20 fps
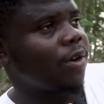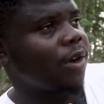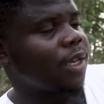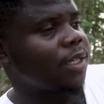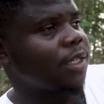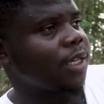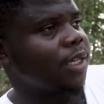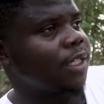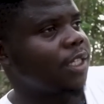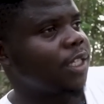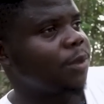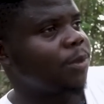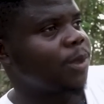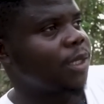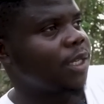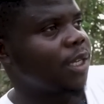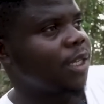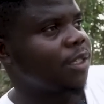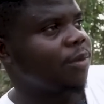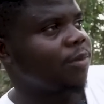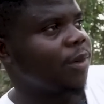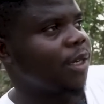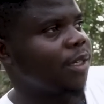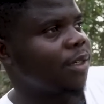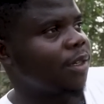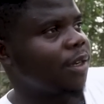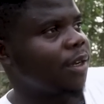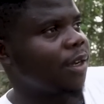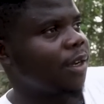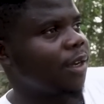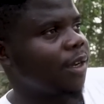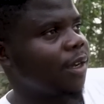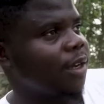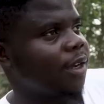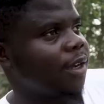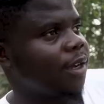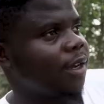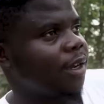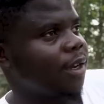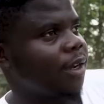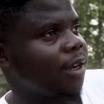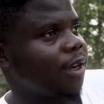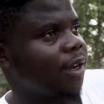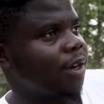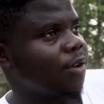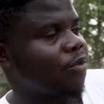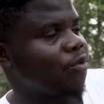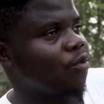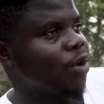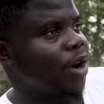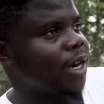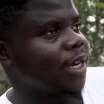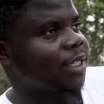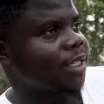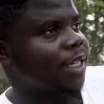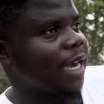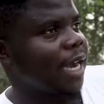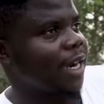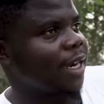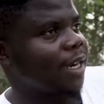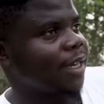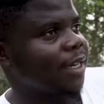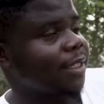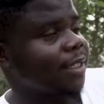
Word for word: That's a deep statement. And what is that?